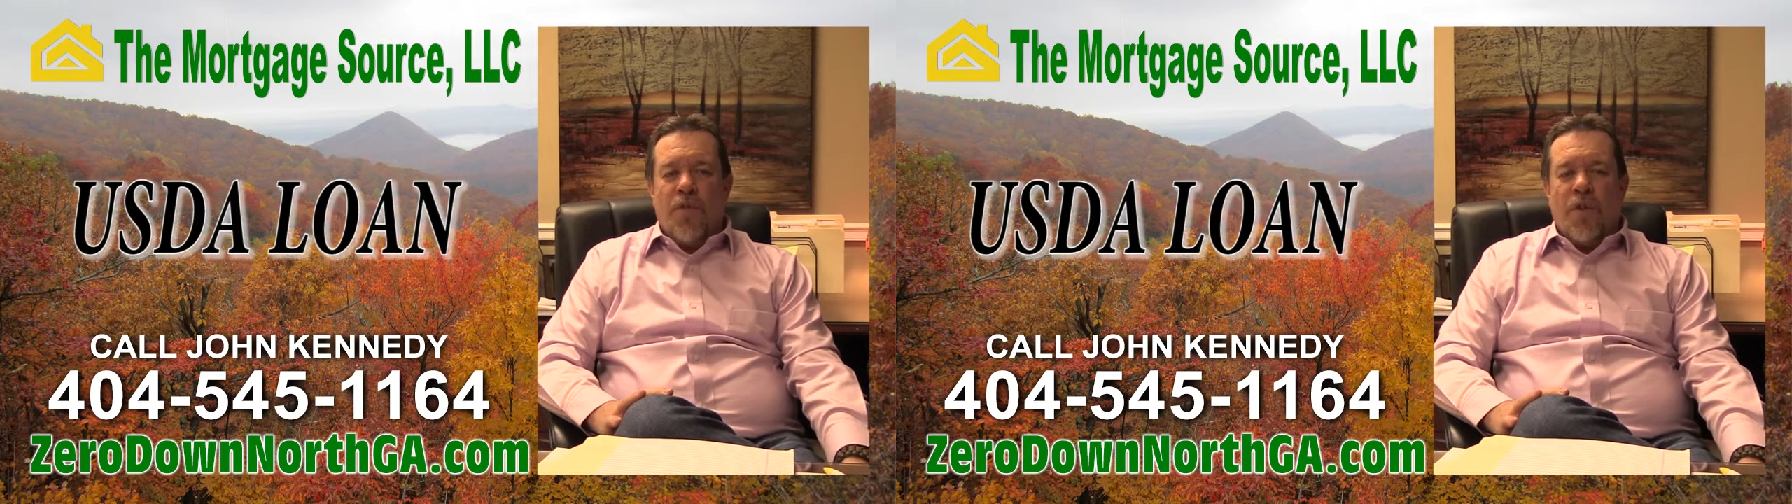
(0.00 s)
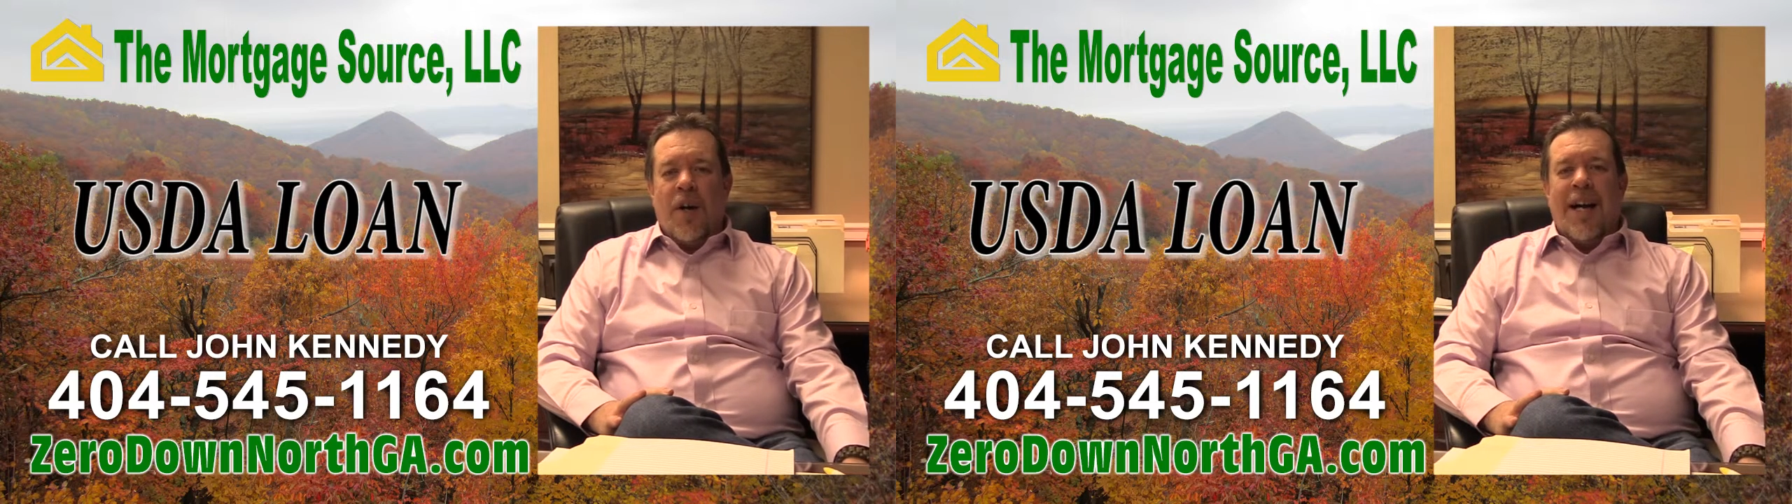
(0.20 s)

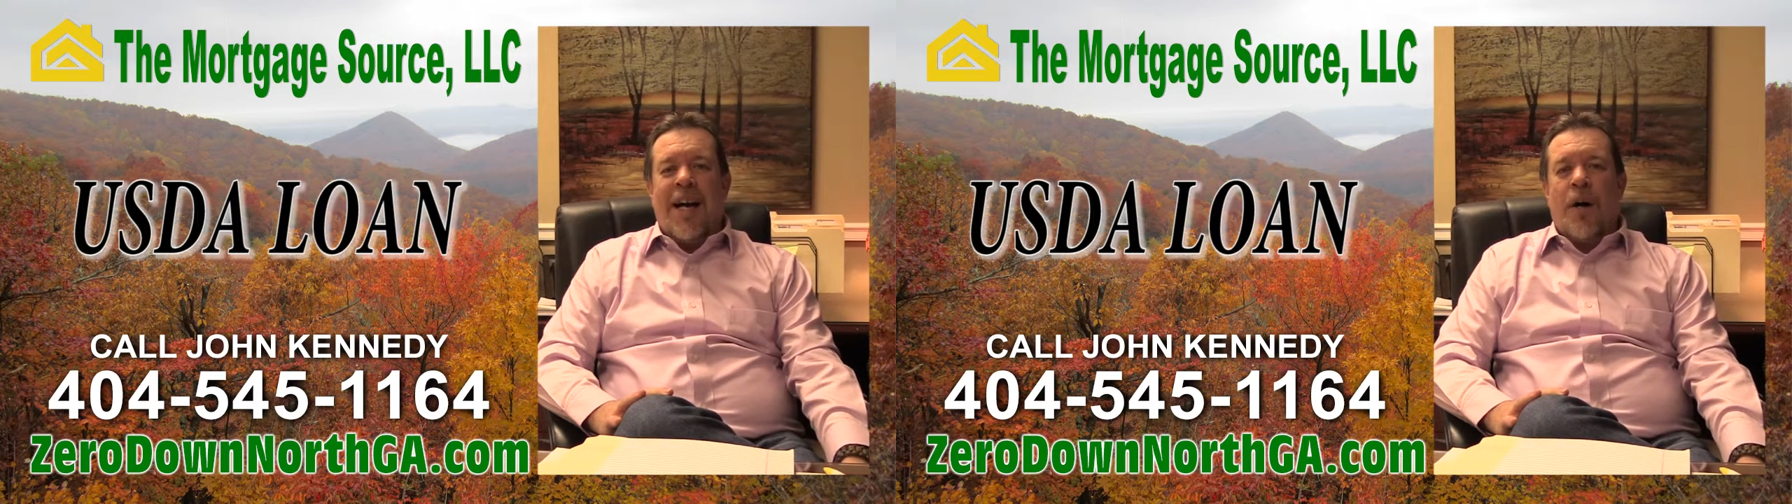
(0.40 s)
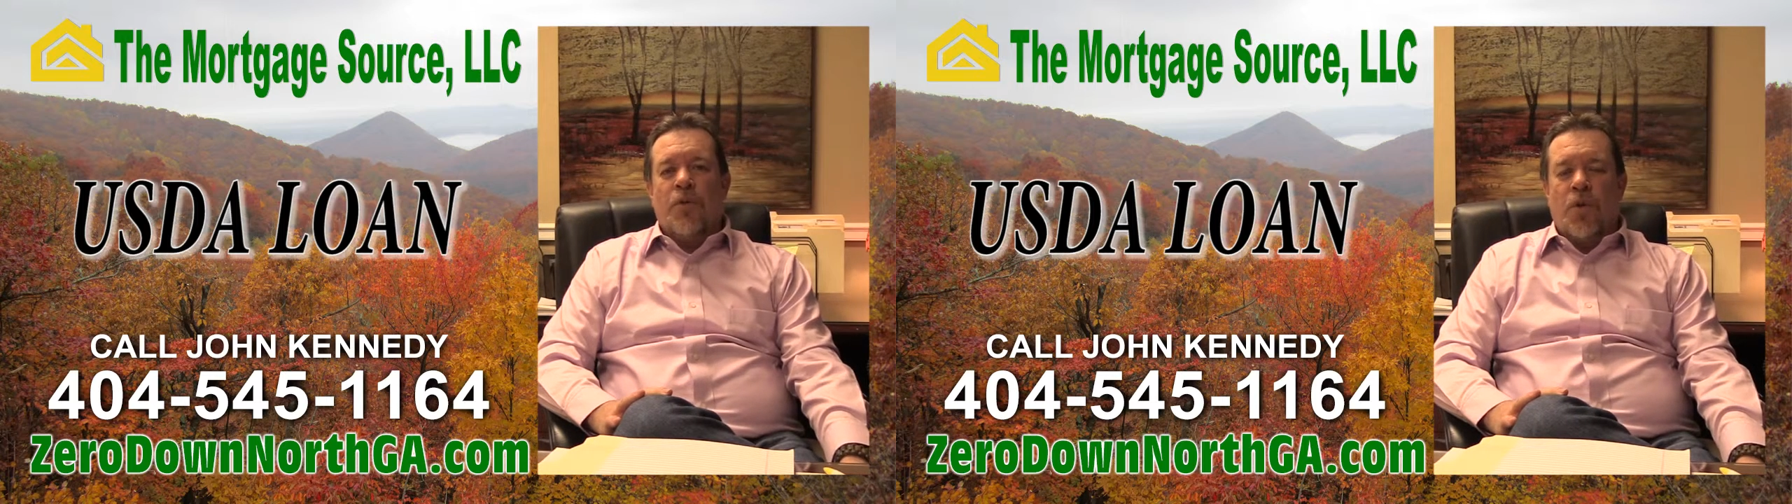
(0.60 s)
for a
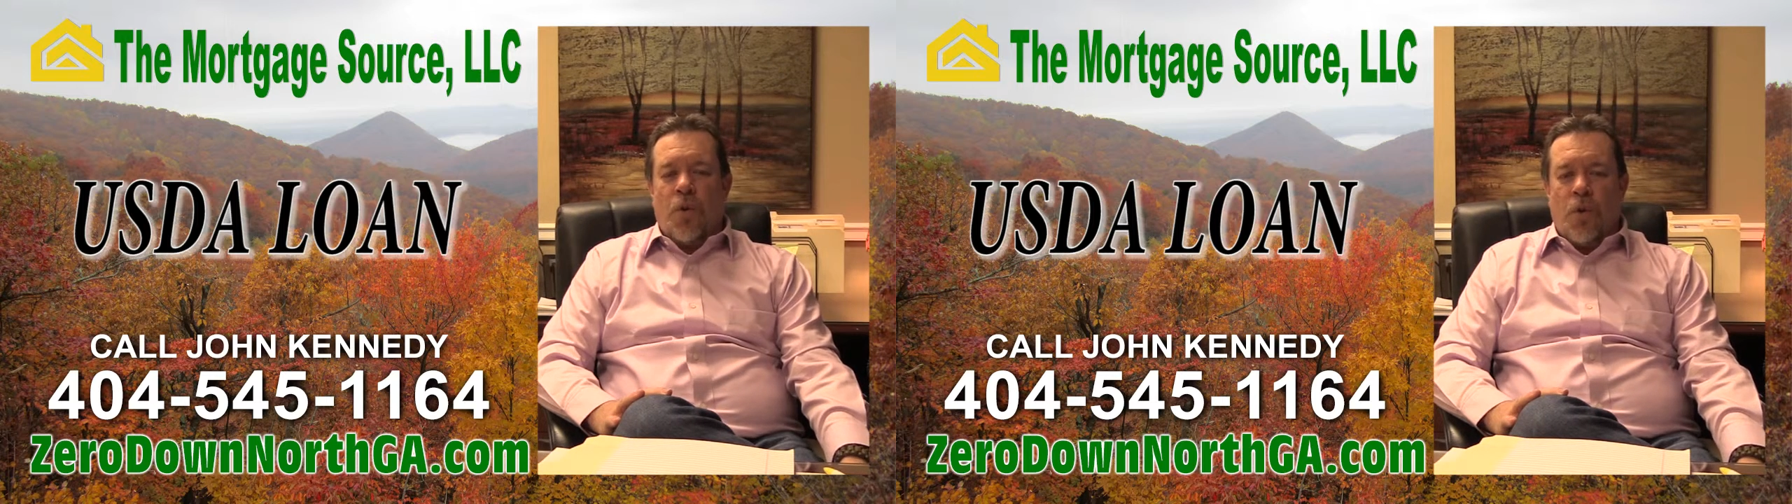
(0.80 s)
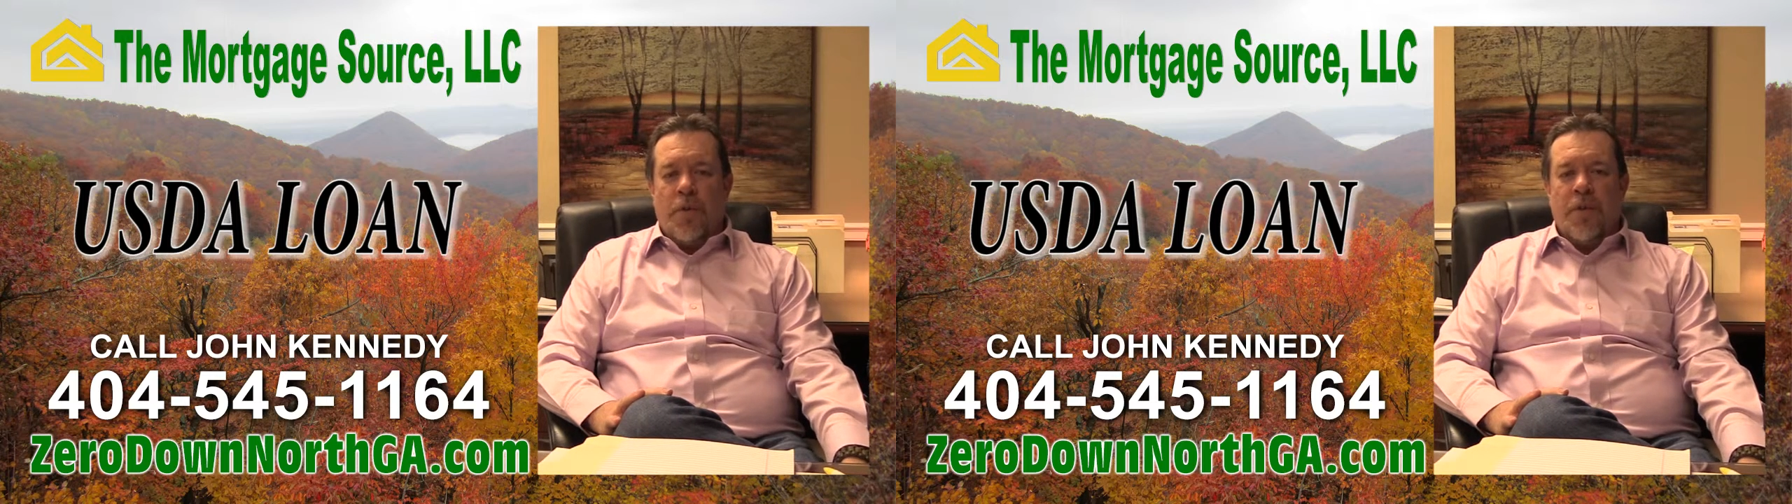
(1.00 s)

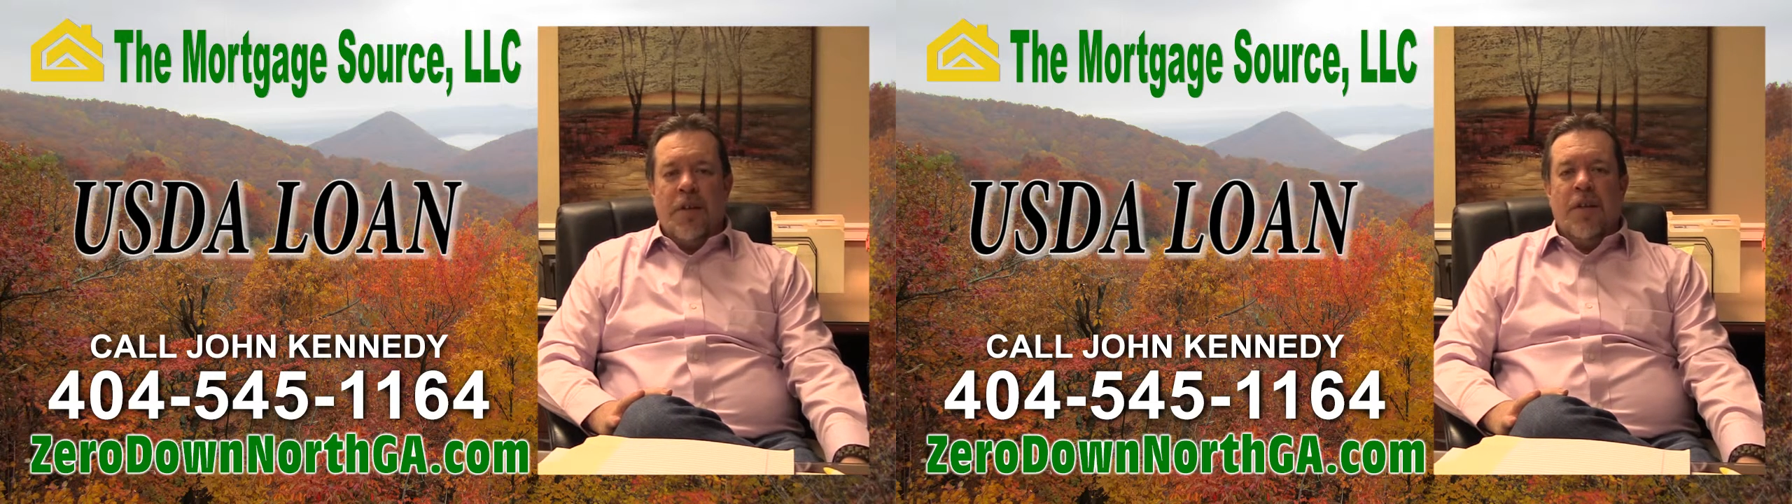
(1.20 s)
household.